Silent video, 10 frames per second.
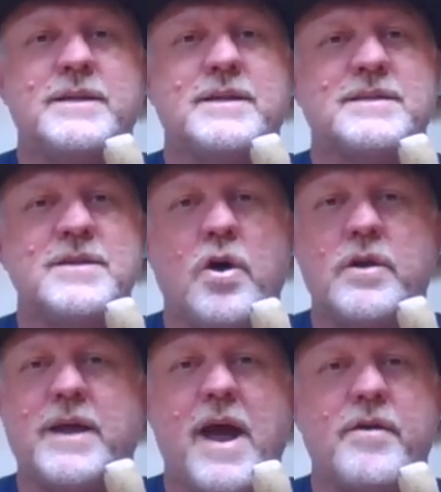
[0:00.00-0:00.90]
does
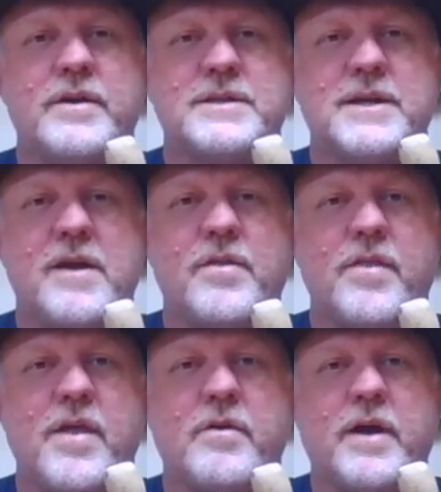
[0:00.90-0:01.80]
not guarantee
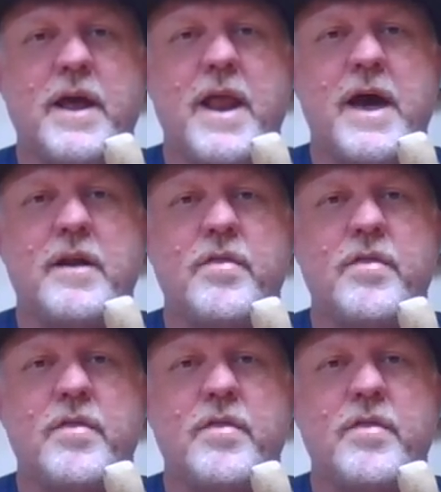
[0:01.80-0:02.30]
that they'll get out